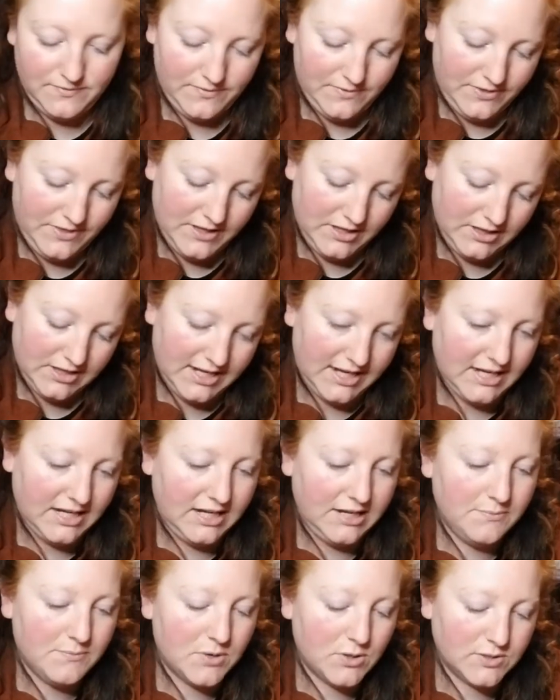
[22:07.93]
The
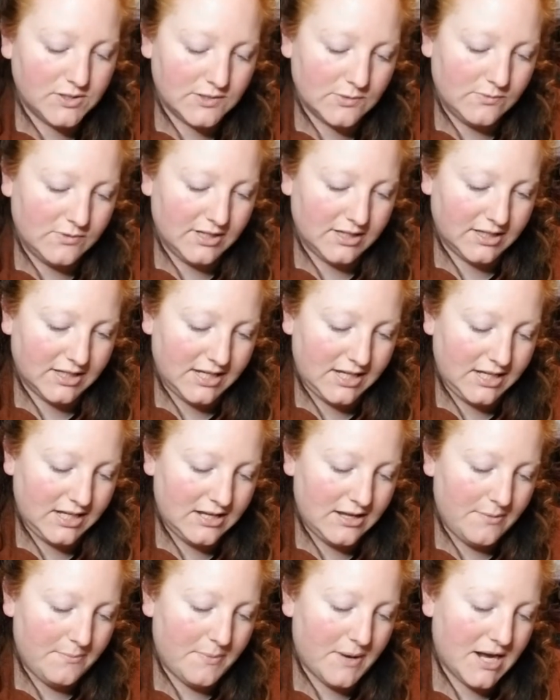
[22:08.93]
Lady Most
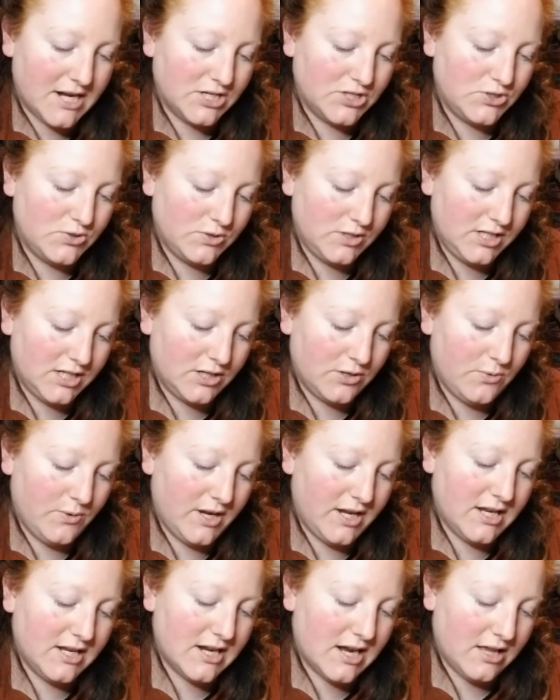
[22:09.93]
Willing by Julia
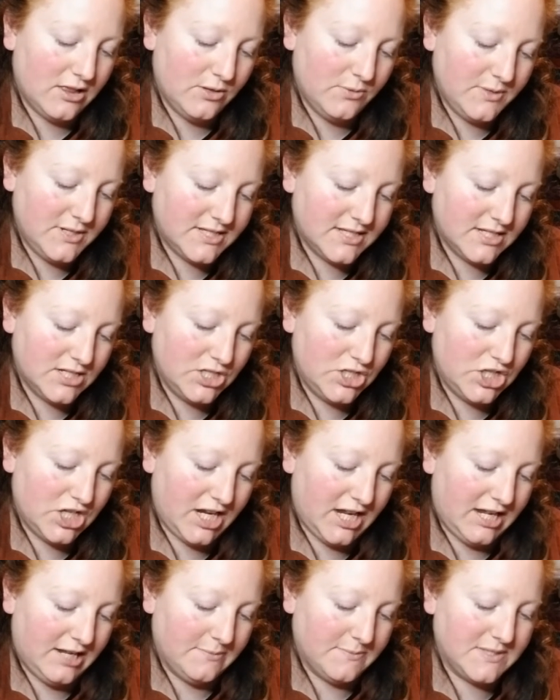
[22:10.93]
Quinn, Eloisa
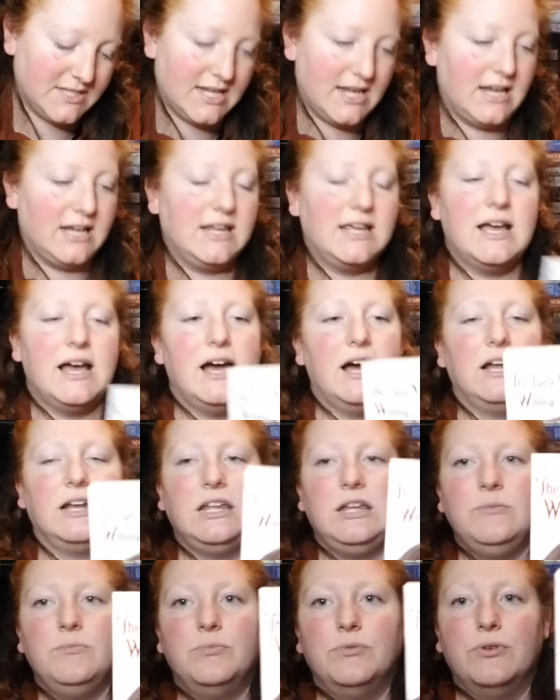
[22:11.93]
James, and
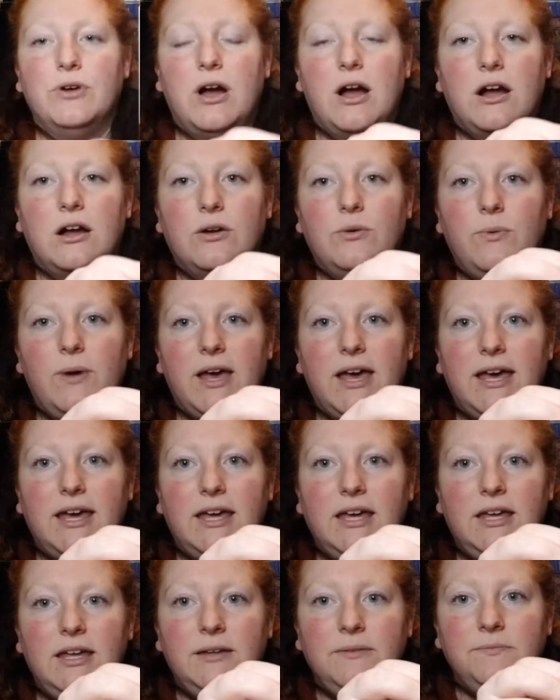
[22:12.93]
Connie
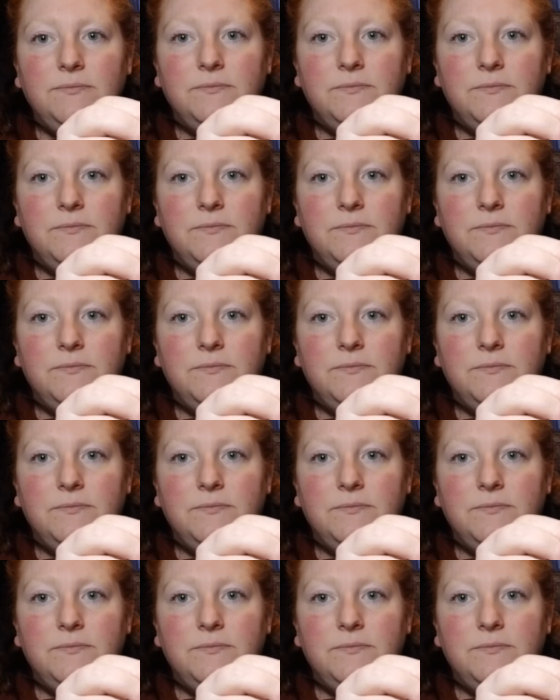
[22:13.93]
Brockway.